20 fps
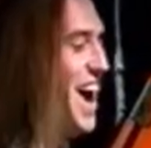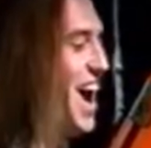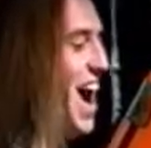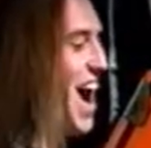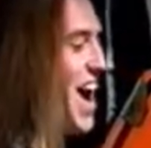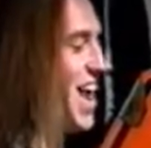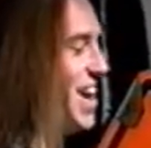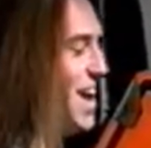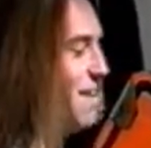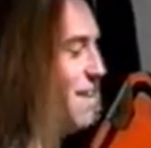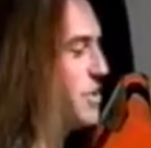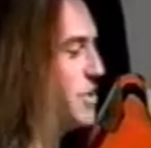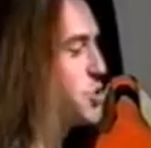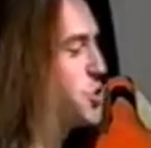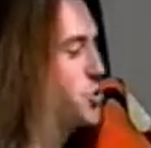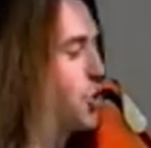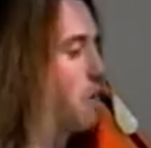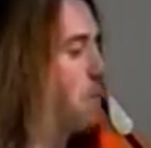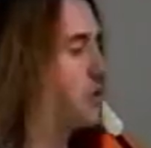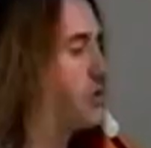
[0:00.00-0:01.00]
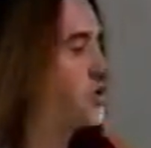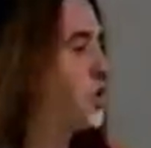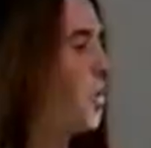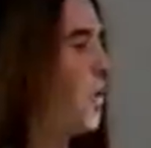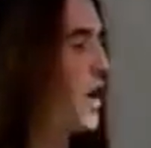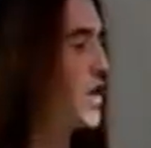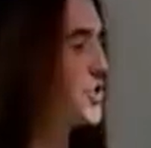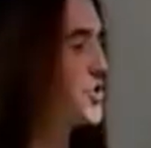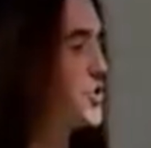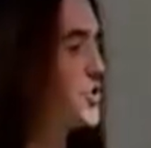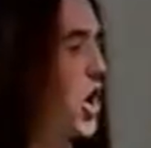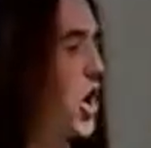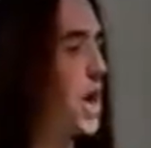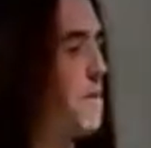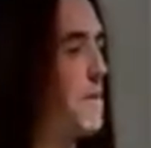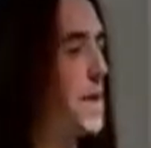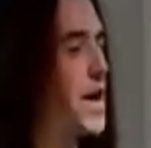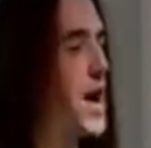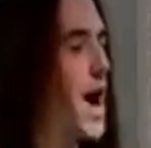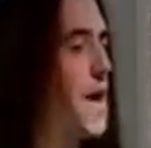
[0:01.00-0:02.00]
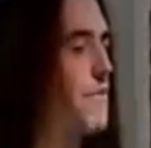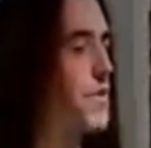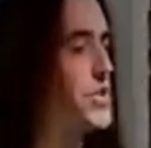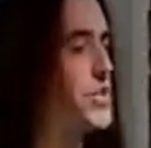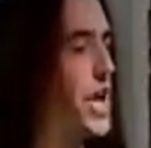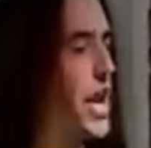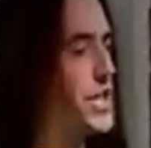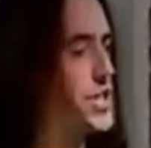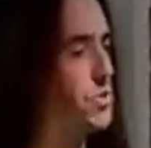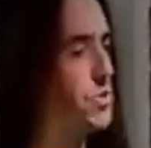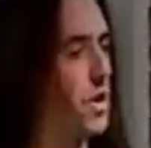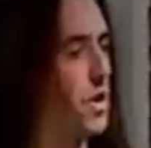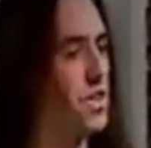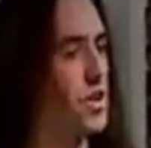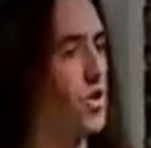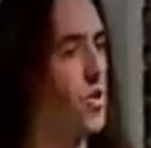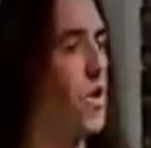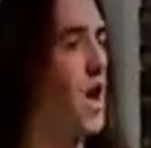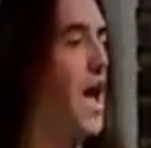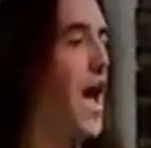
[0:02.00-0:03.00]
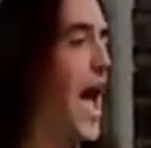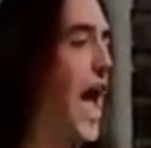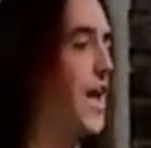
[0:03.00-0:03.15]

I love the strippers who want to start up a conversation with you